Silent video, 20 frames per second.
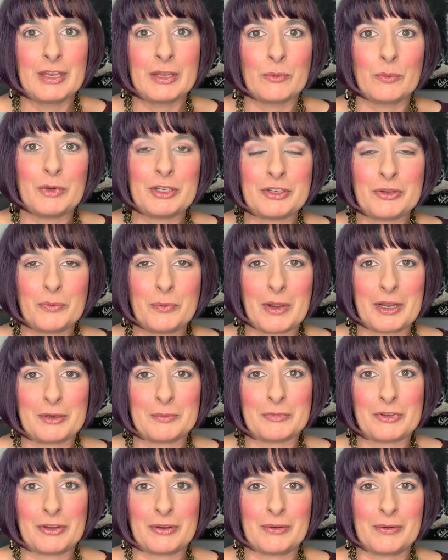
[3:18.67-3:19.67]
when you want
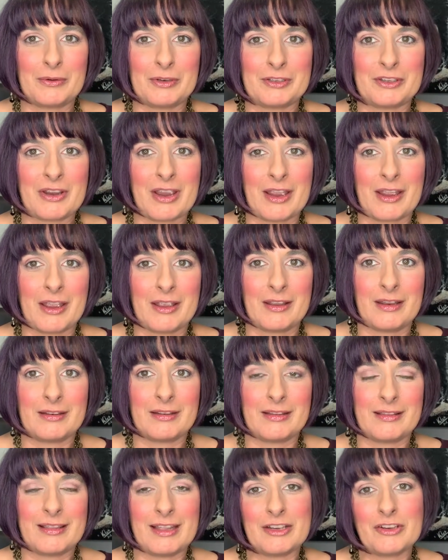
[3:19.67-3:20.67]
them to,
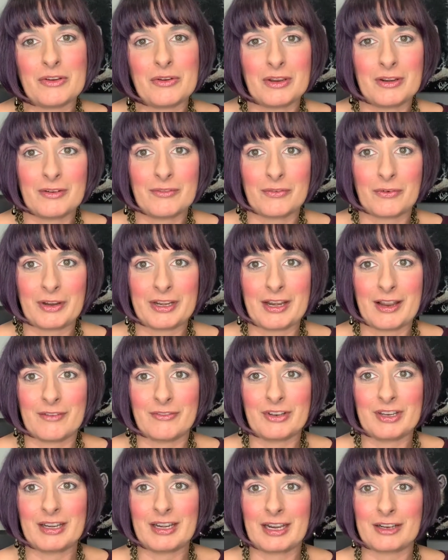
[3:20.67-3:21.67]
and then you can avoid
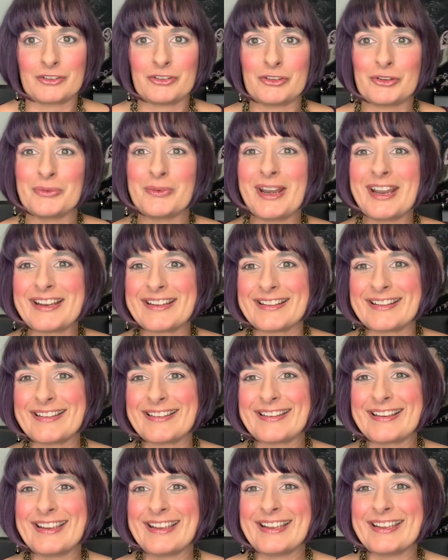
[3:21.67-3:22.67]
having an extra
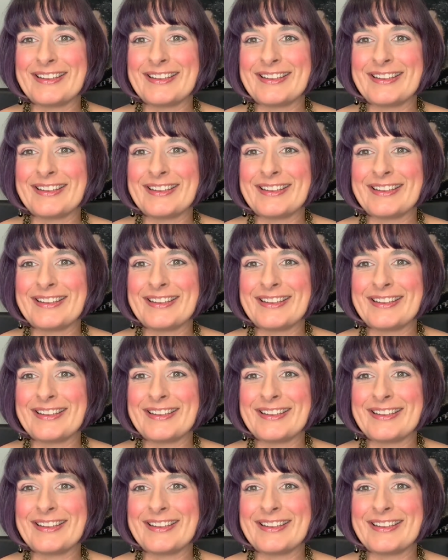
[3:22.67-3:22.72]
rinse.